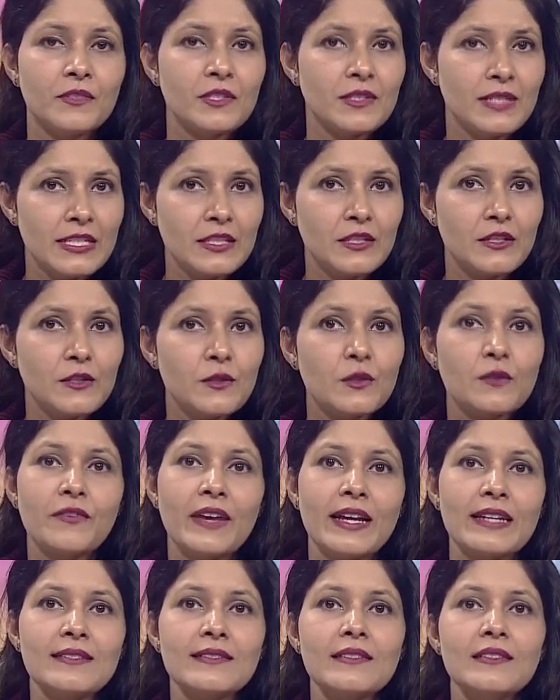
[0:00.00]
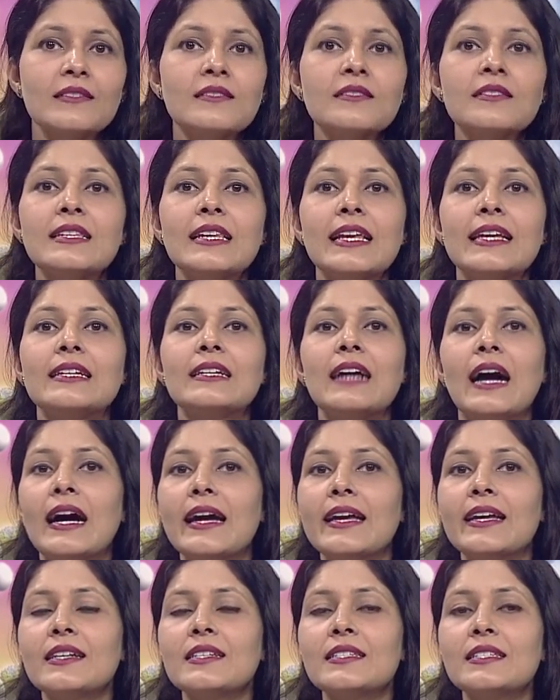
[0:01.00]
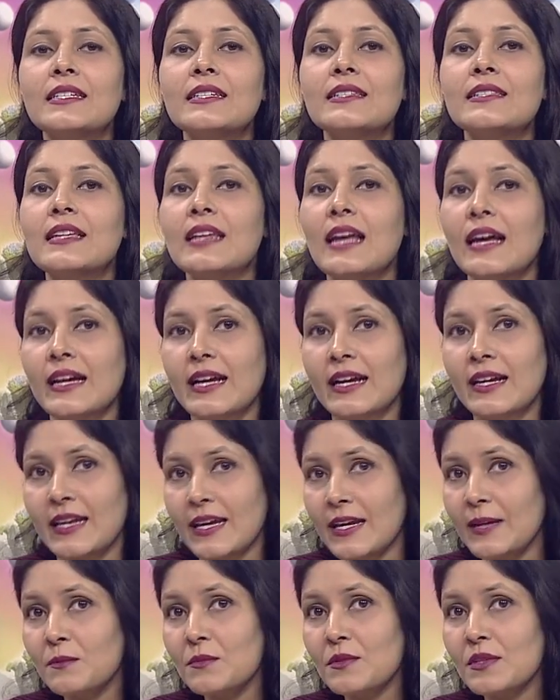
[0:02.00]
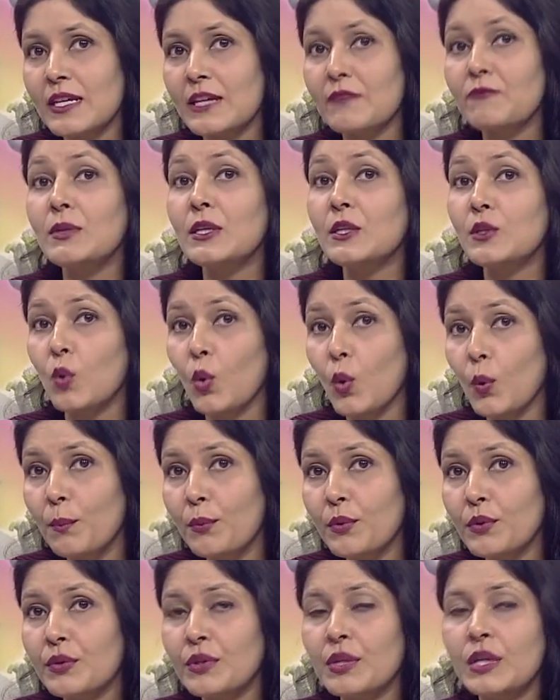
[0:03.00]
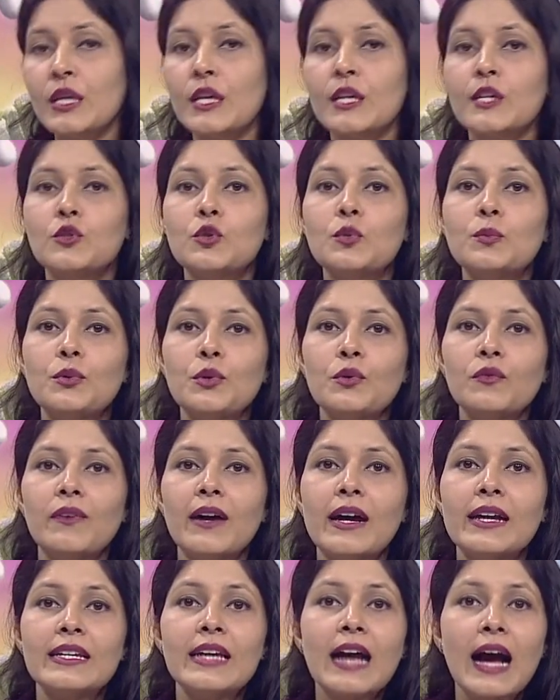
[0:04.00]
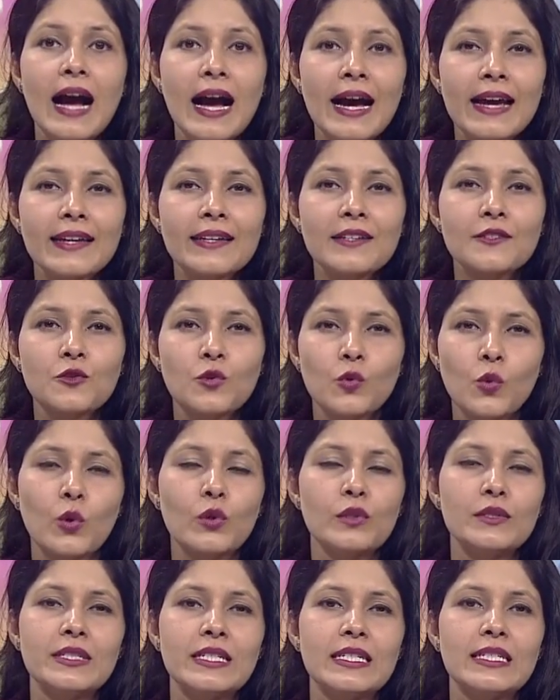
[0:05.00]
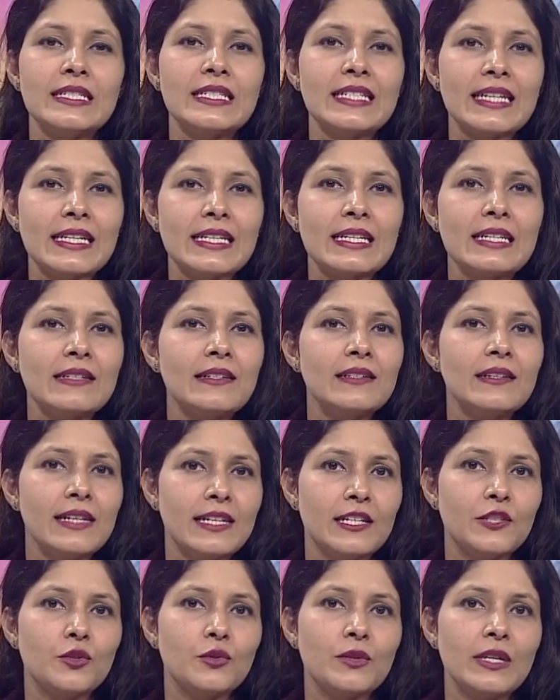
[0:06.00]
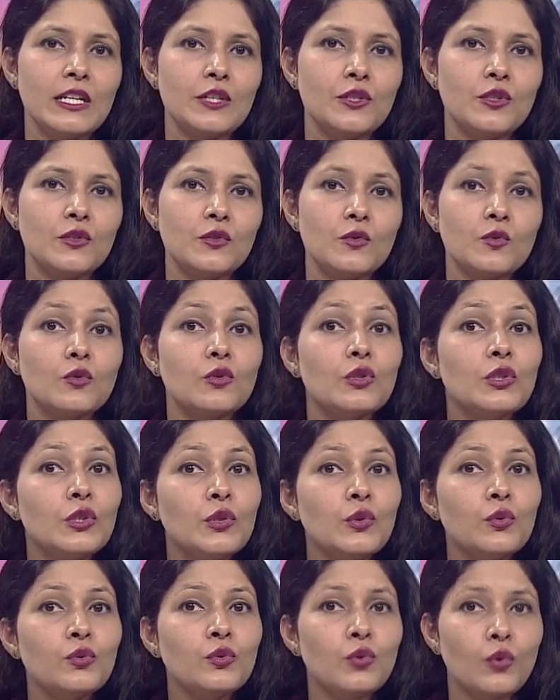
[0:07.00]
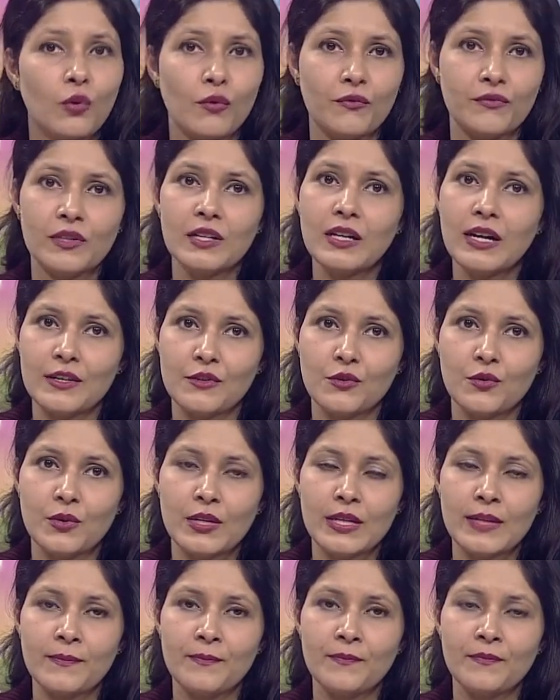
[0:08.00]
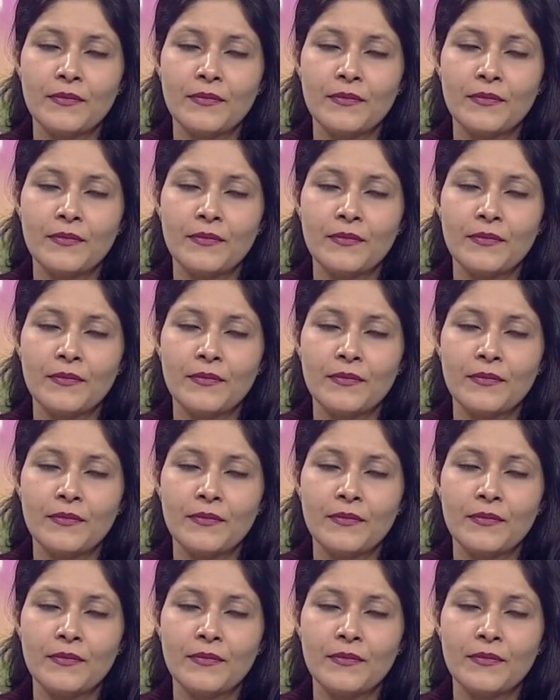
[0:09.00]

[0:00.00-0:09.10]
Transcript: Centers of excellence like IITs and IIMs have been opened to provide highest quality technical education to the youth of the country.